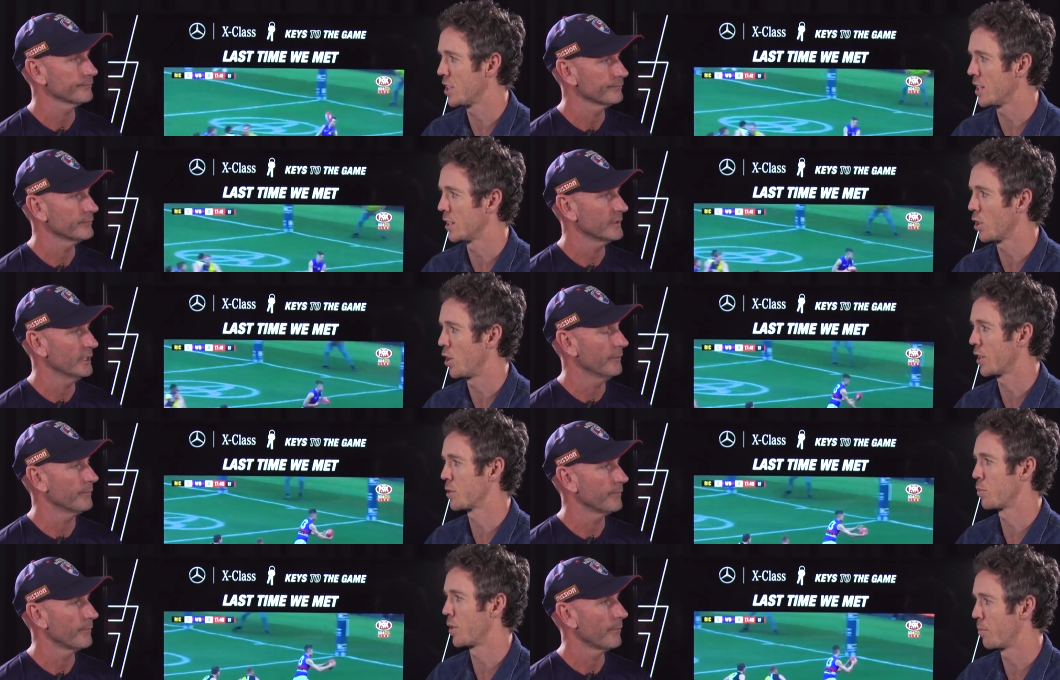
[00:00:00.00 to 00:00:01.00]
Speaker 1: year.
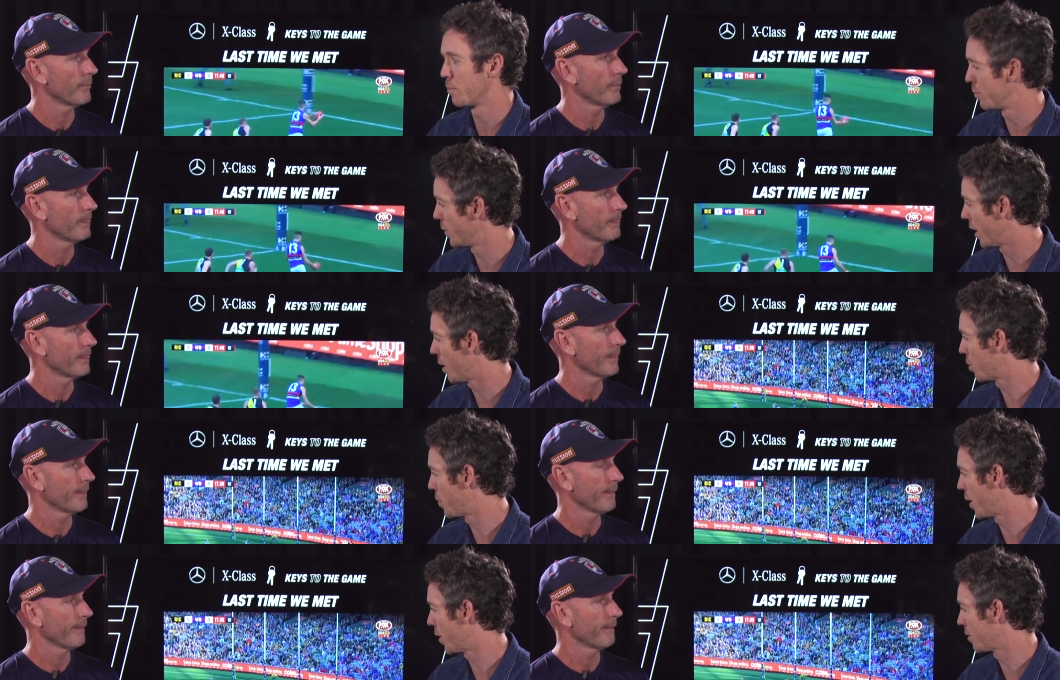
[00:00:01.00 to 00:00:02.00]
Tigers prep, you know,
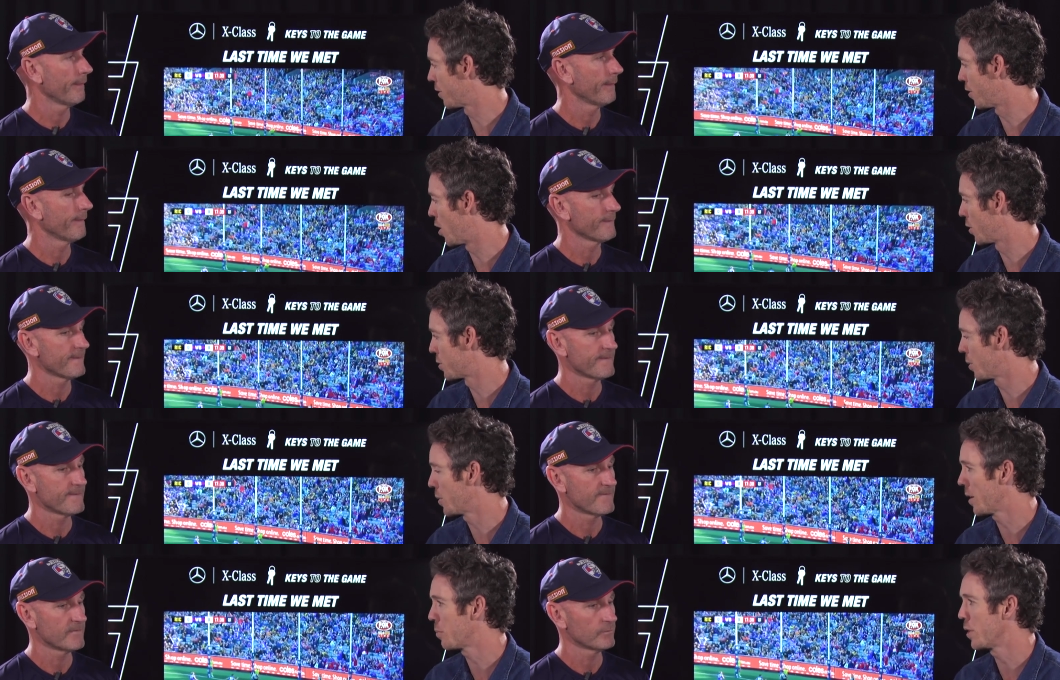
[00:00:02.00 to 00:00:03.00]
preparing for finals, but
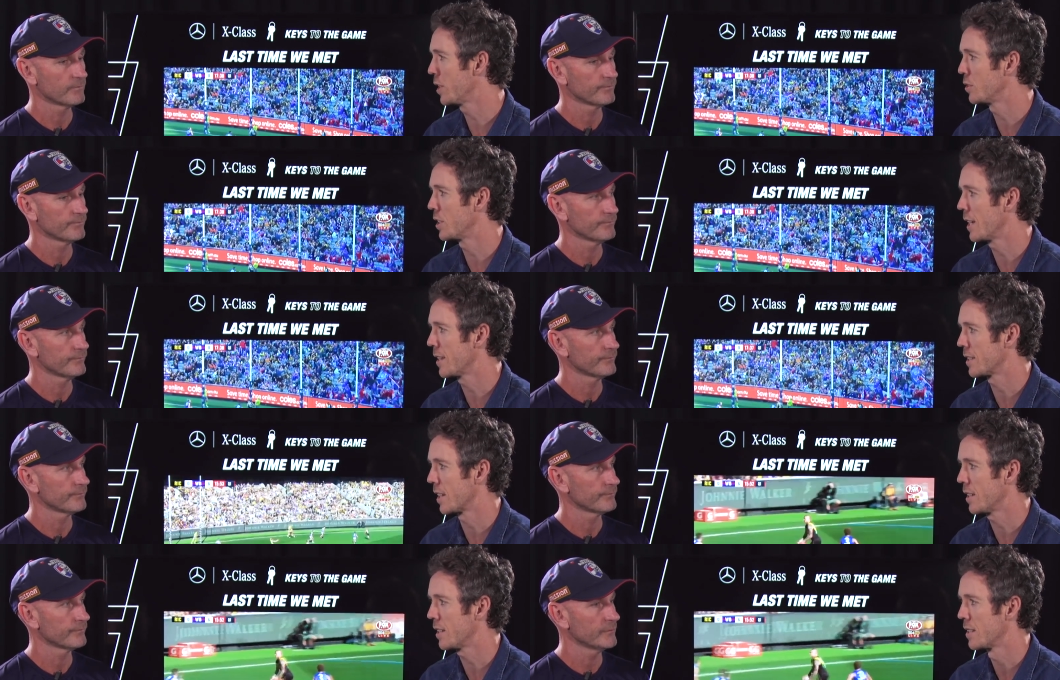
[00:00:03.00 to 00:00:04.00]
we had a pretty good day that
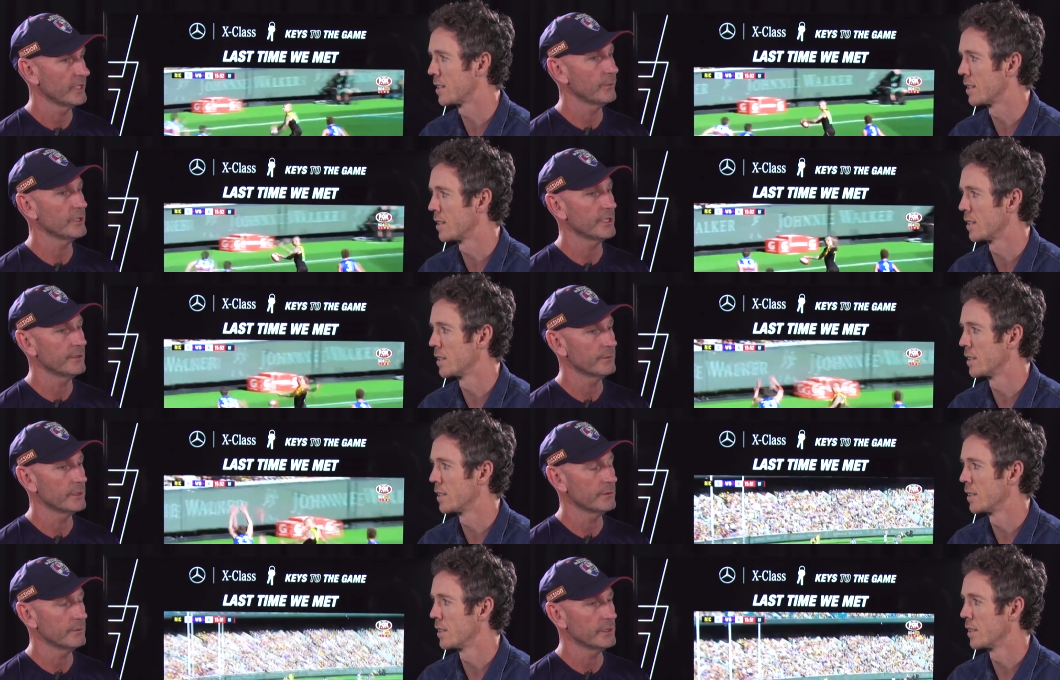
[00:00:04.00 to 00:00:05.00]
day.
Speaker 2: Yeah, we did. We
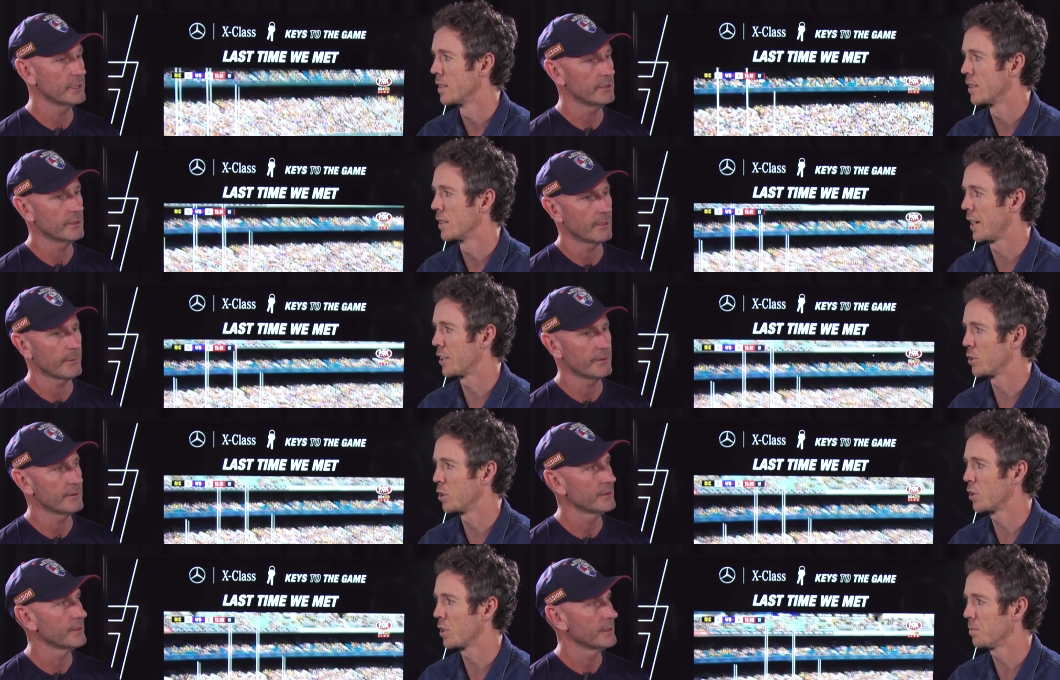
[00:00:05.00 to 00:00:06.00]
did. We did. Had a mean, good
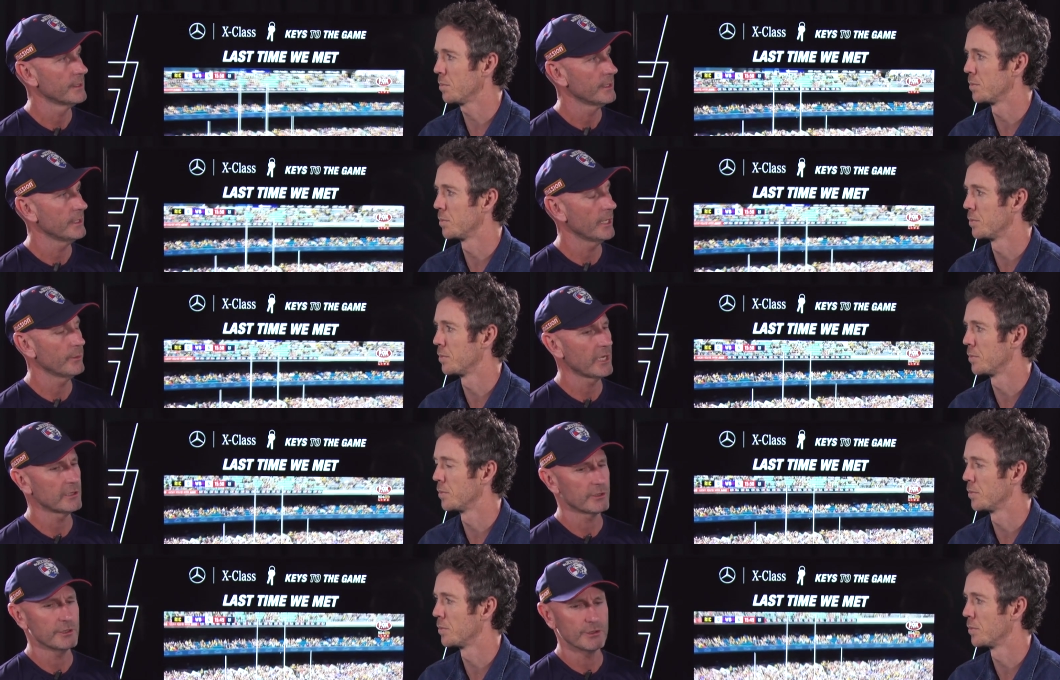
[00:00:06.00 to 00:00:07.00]
look at them. Yeah, we don't
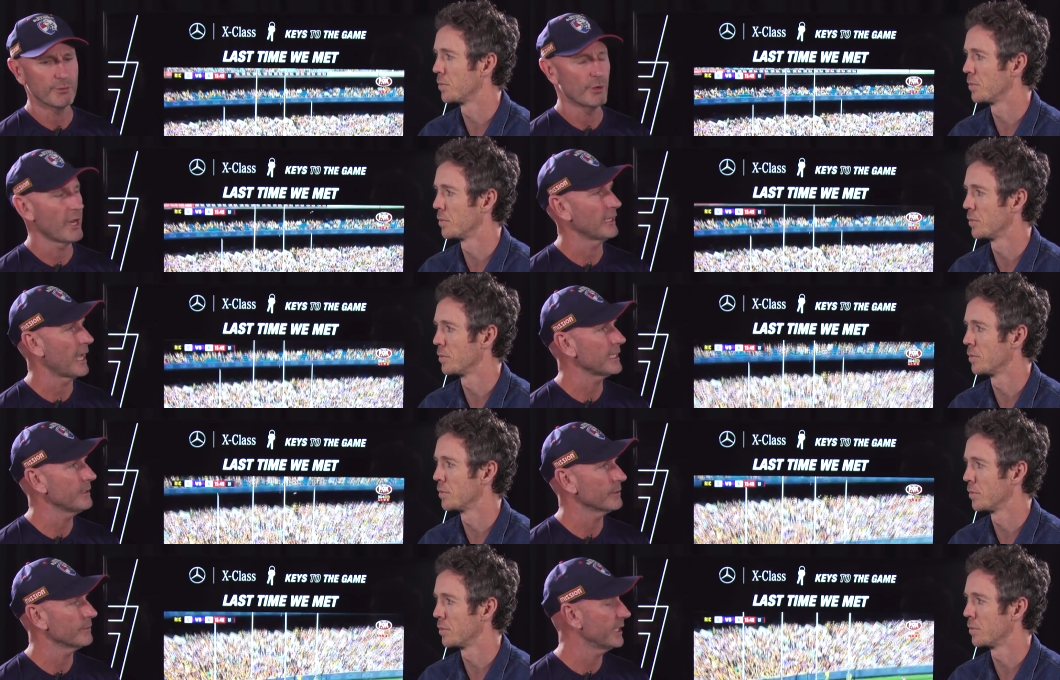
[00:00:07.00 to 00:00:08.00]
like to use the word unlucky,
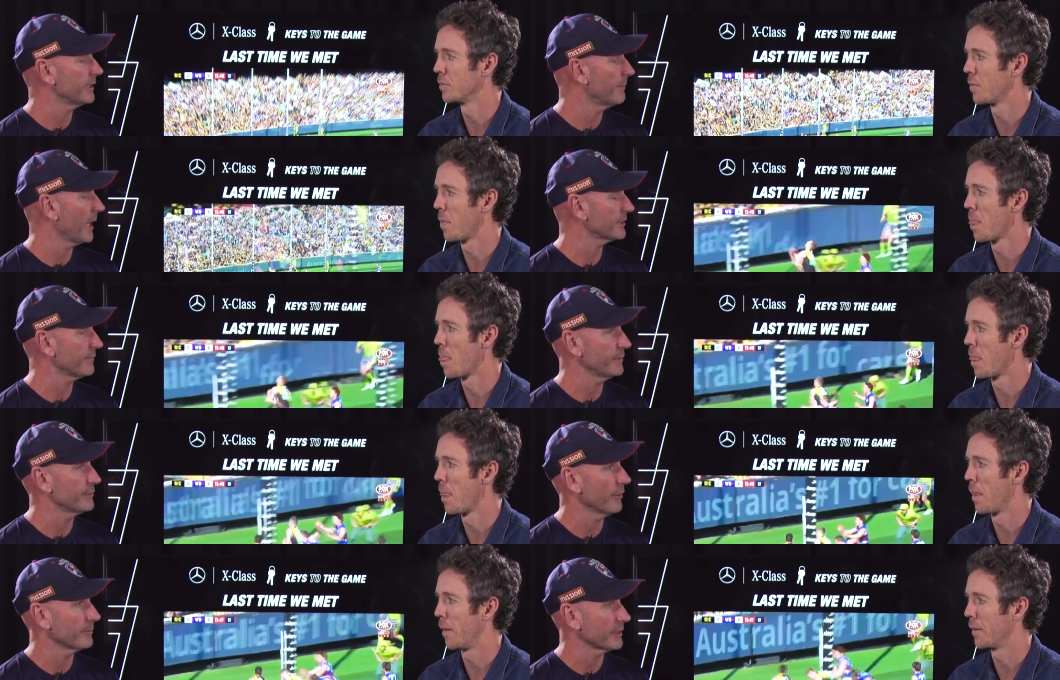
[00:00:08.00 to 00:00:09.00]
but we hit the post a few
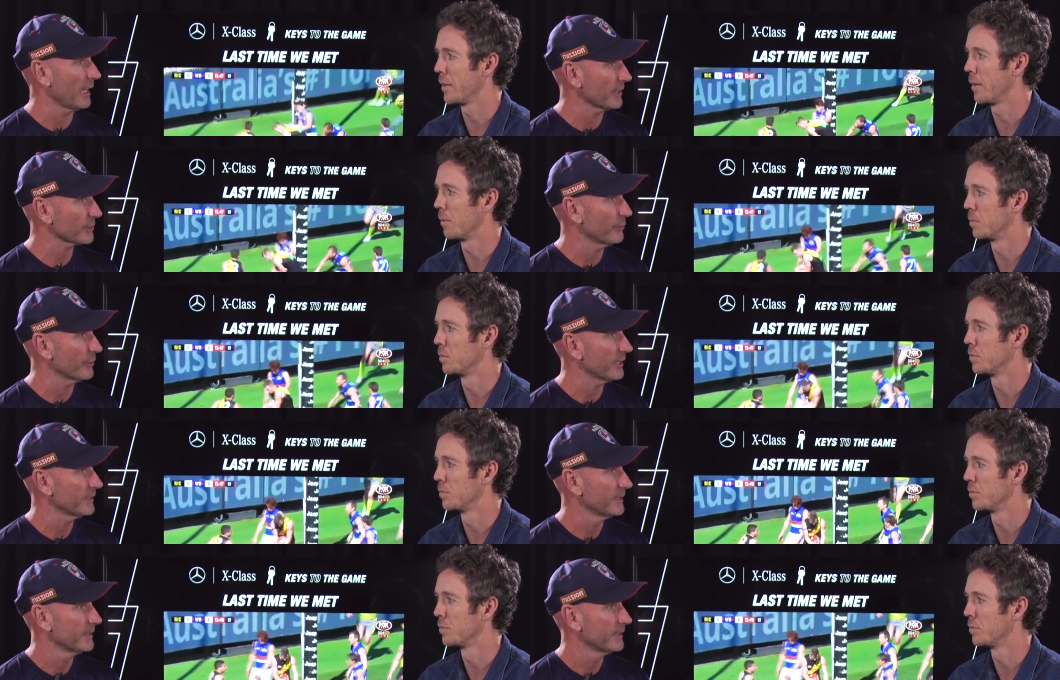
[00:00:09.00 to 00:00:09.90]
times in the last yeah. quarter.